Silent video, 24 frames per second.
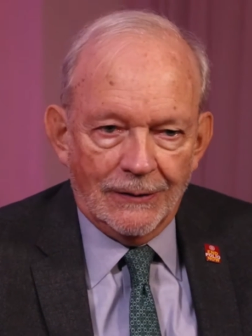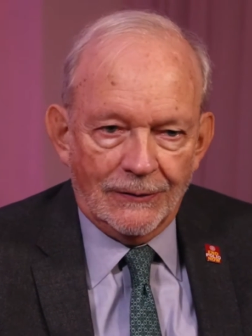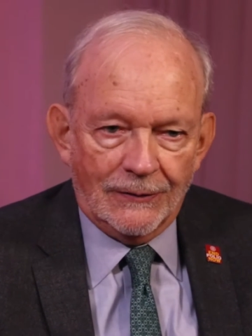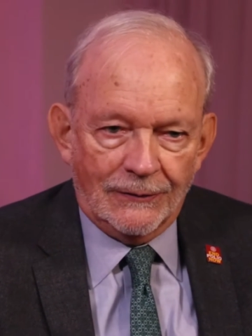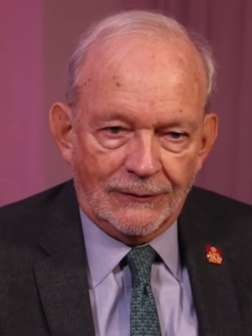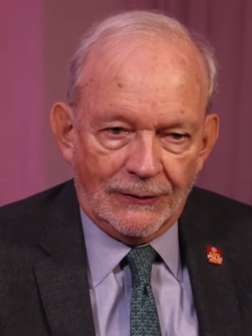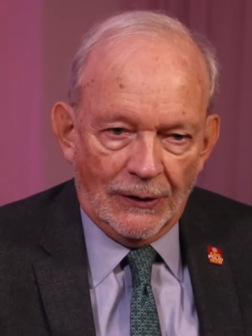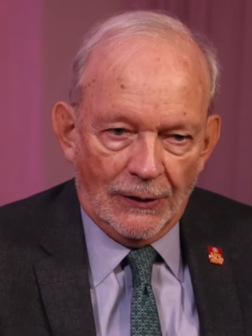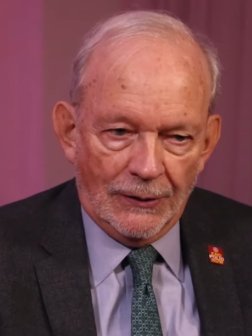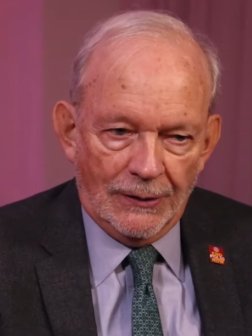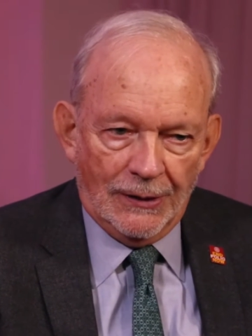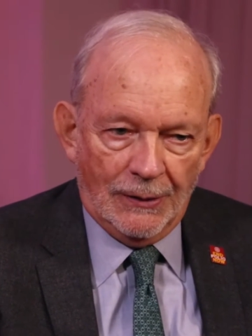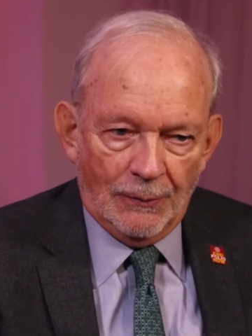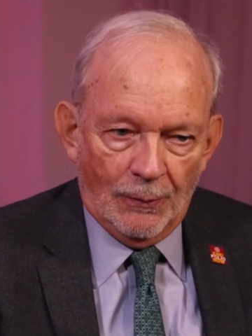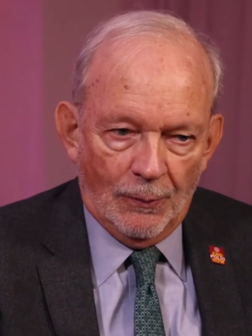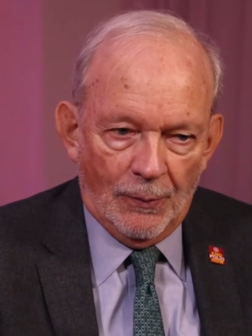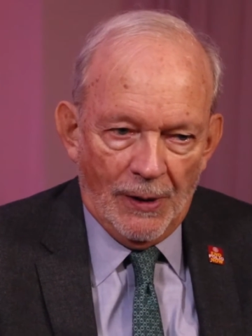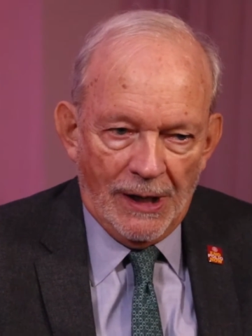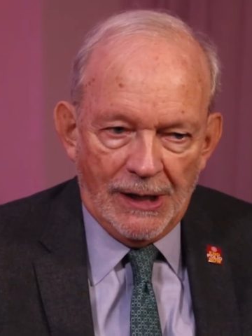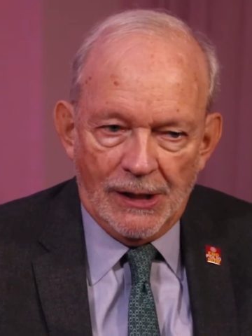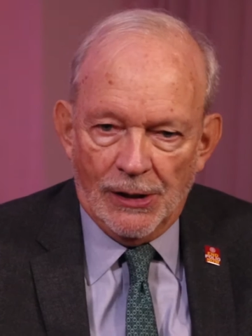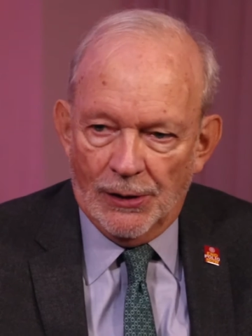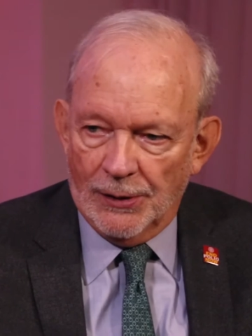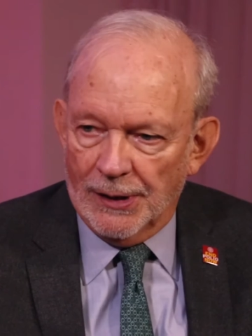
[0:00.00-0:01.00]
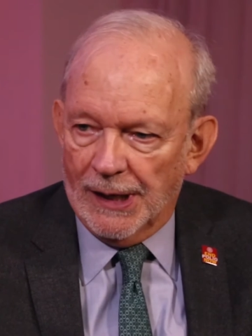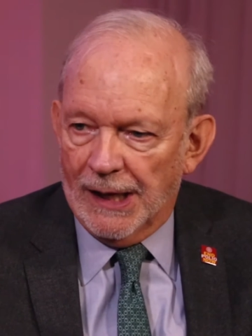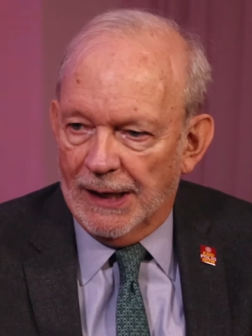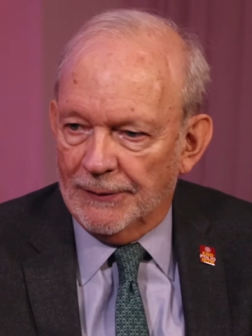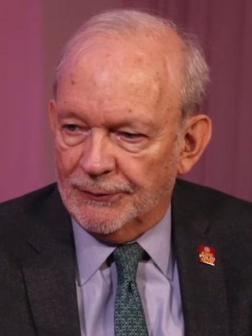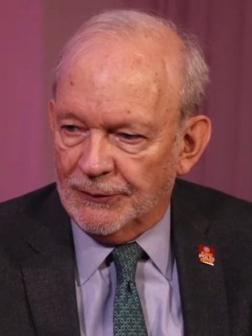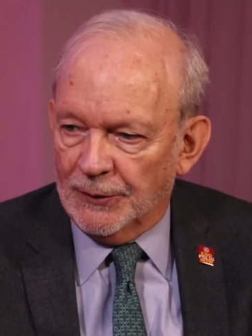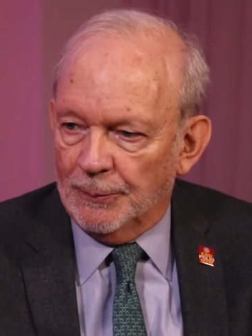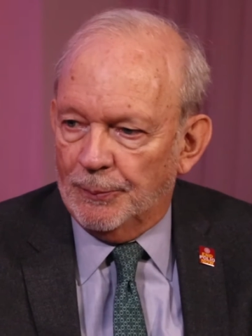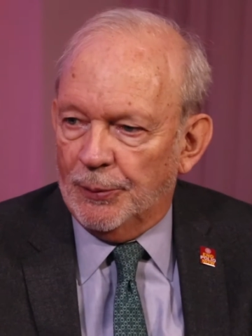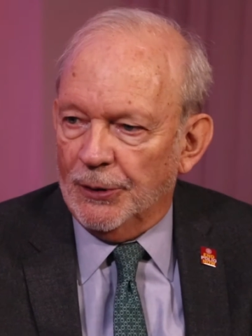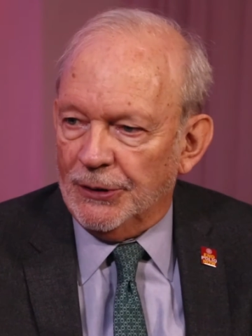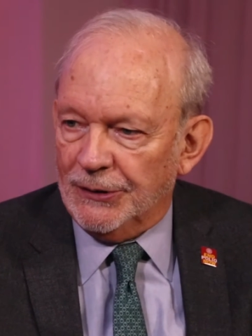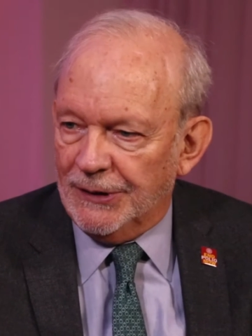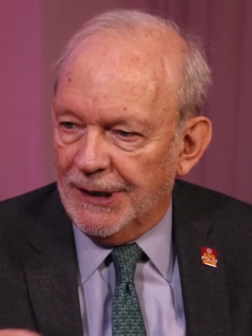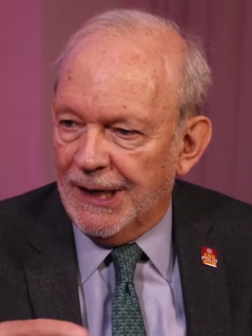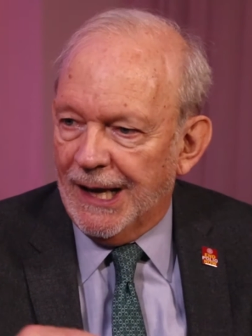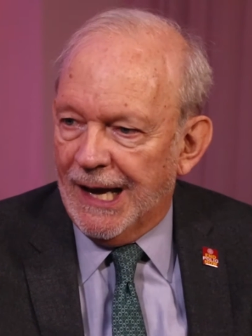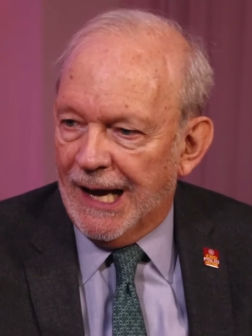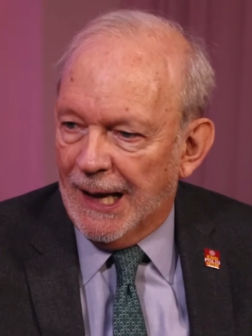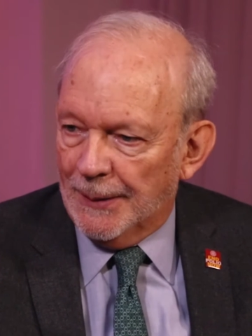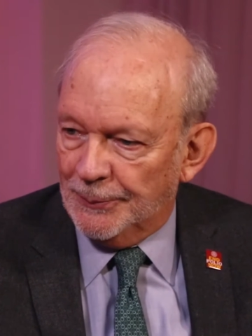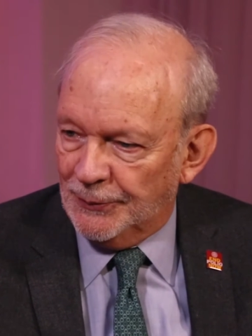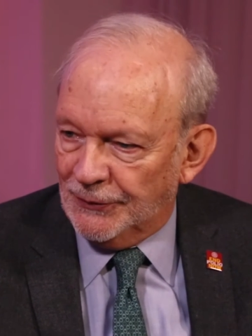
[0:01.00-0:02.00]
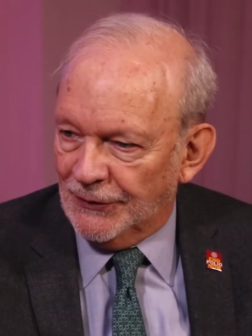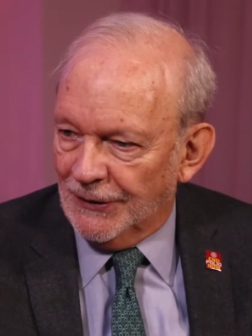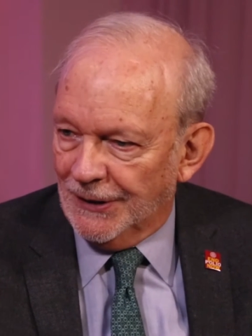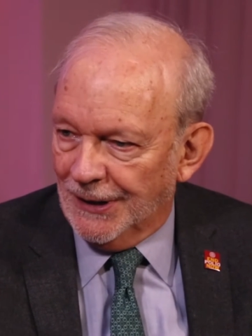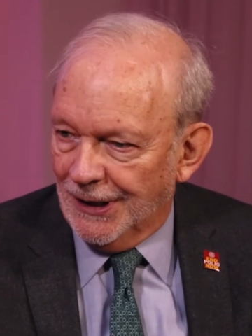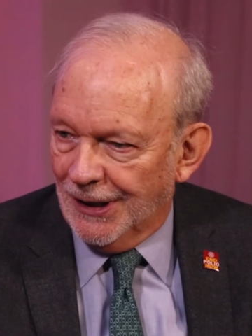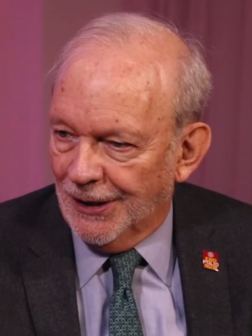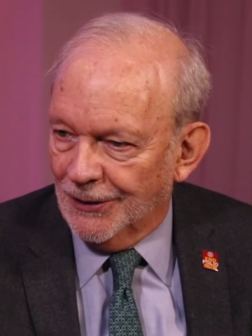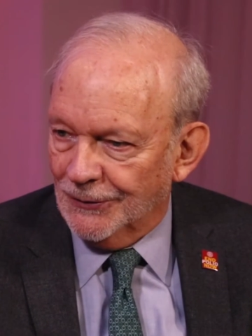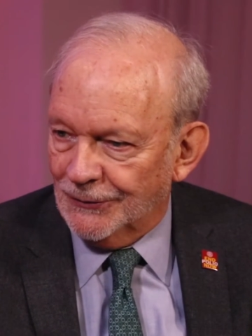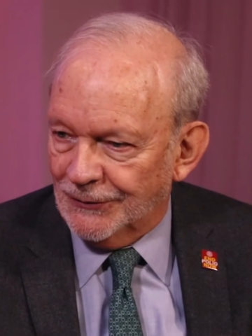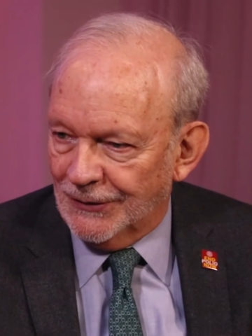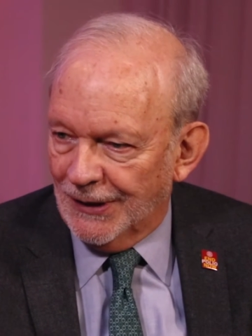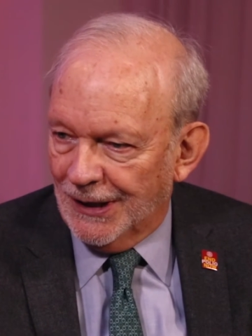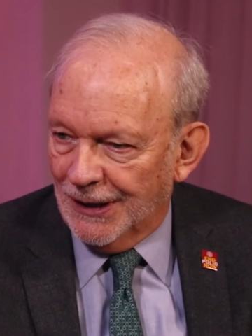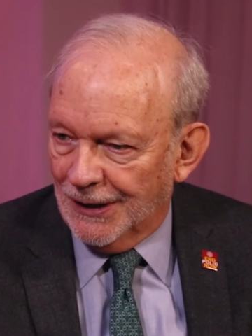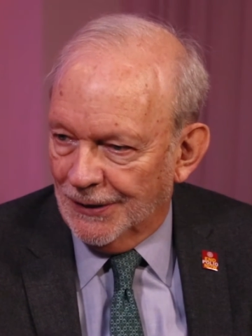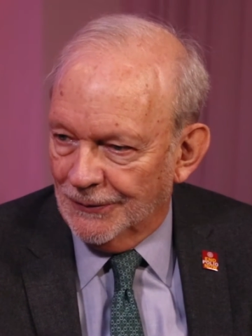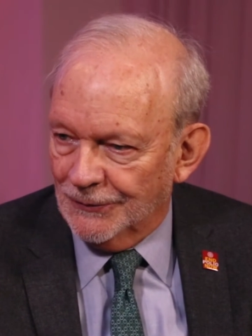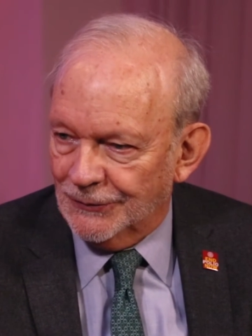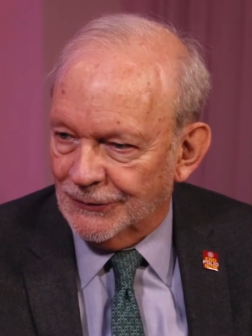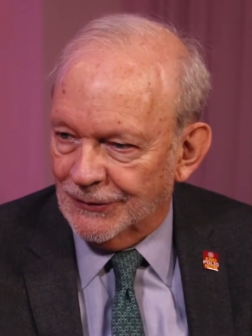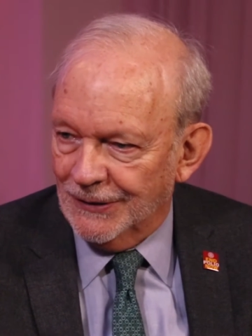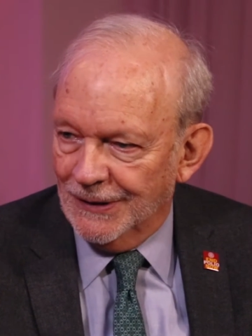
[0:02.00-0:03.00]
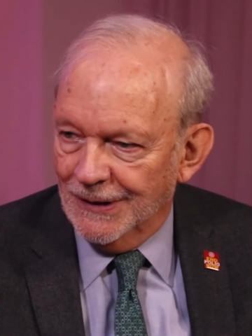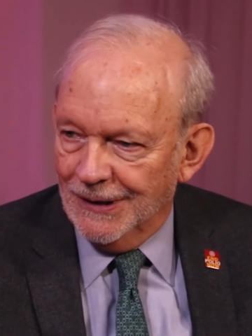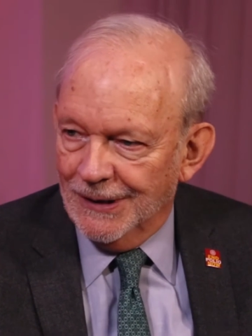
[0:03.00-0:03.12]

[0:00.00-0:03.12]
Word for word: so that we don't have to put the apps in ourselves,